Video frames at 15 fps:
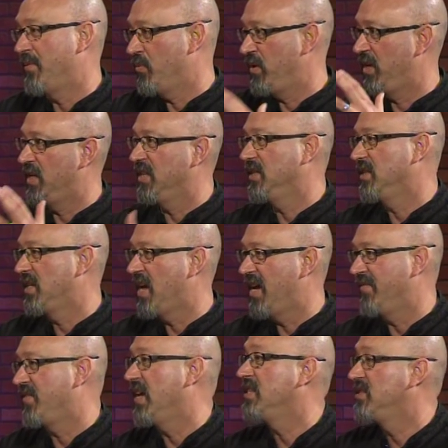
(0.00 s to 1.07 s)
we can kind
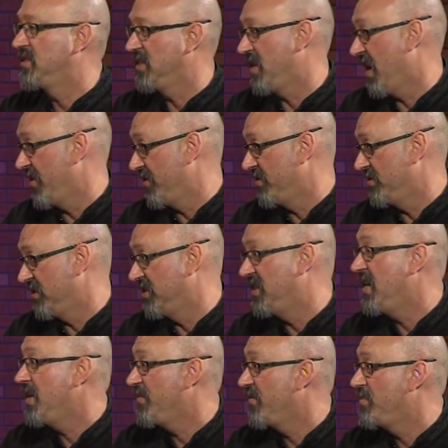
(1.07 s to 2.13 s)
of get together a
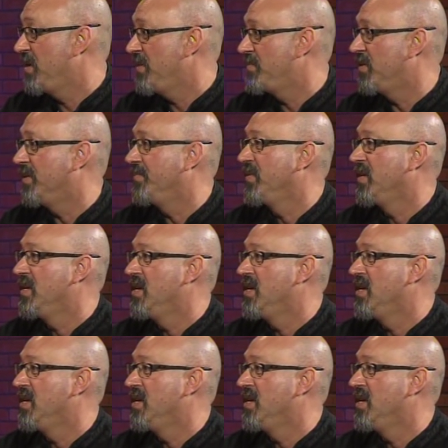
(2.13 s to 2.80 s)
team of people.